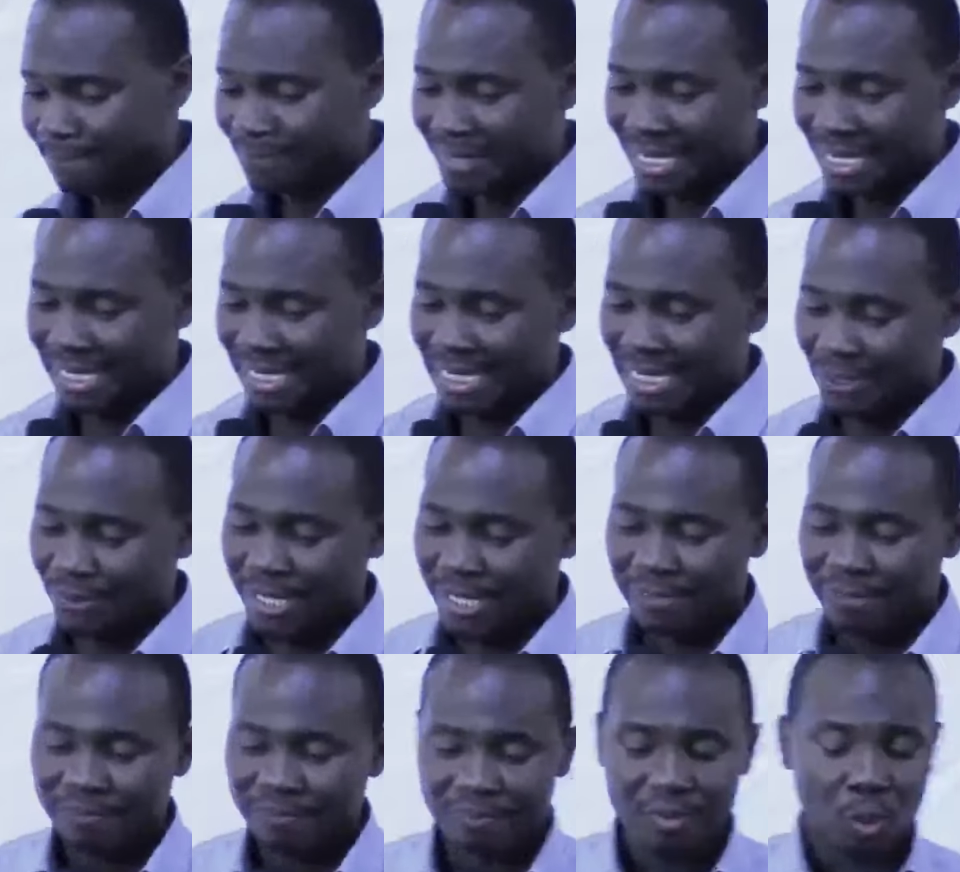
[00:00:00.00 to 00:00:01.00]
Hallelujah.
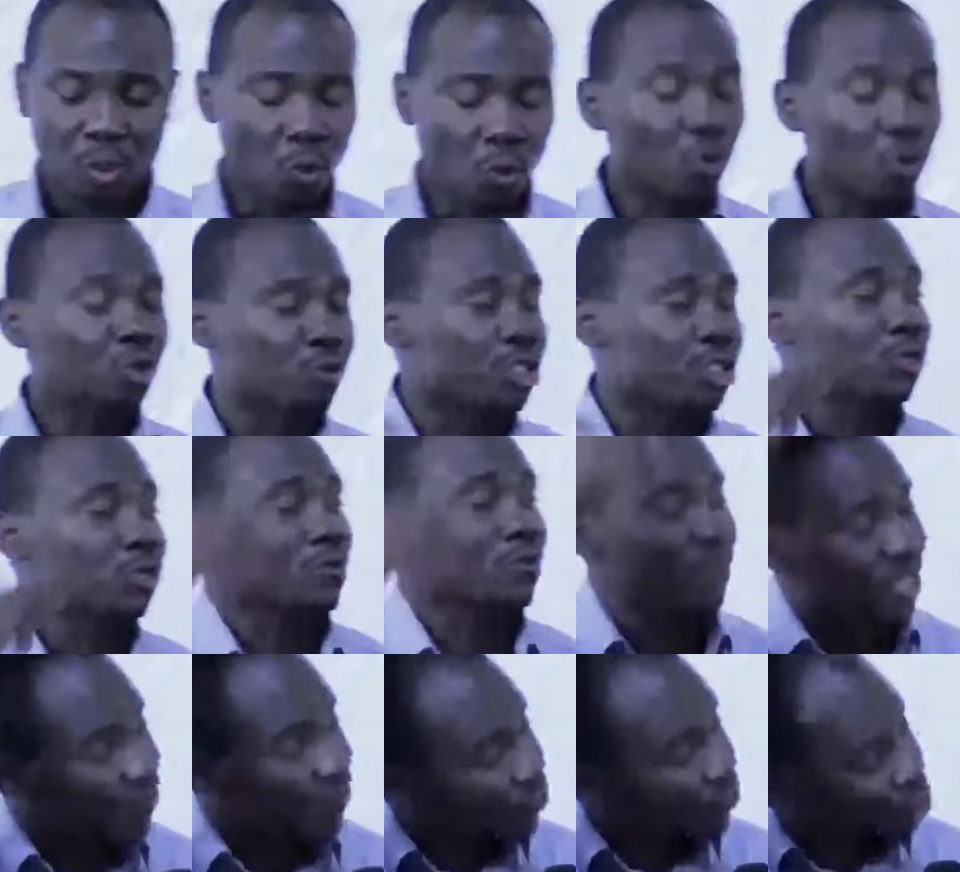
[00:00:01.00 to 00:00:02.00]
Luke 22
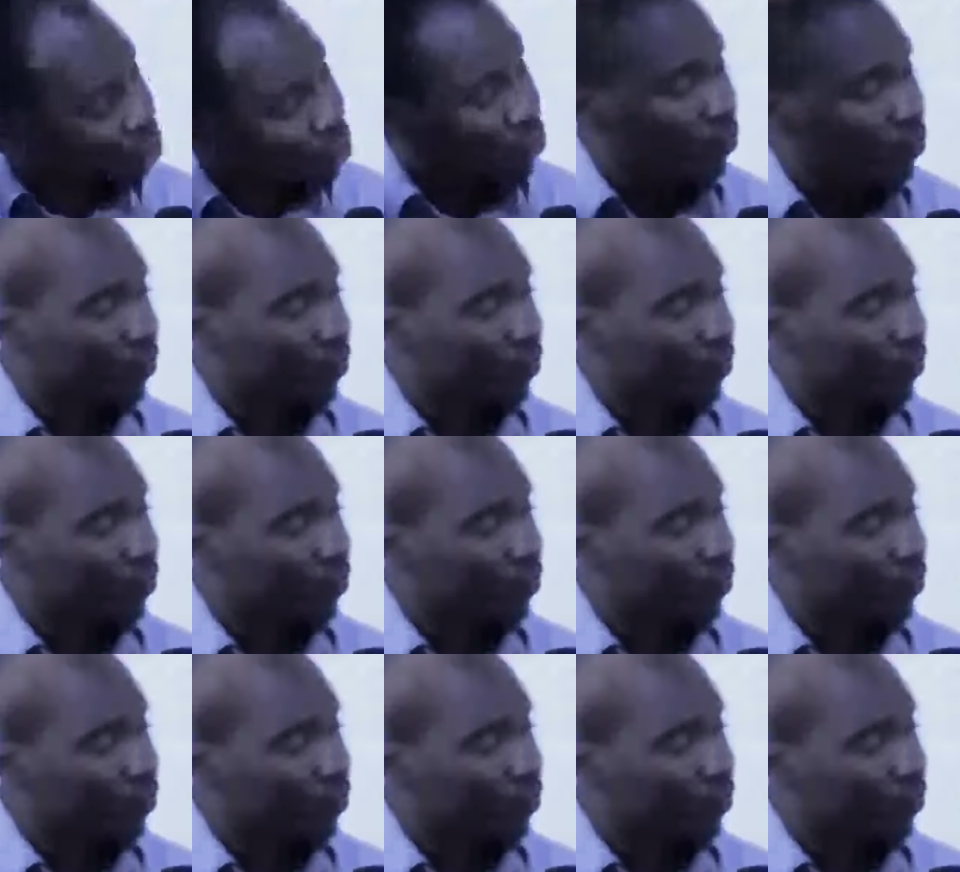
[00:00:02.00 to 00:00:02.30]
verse 42.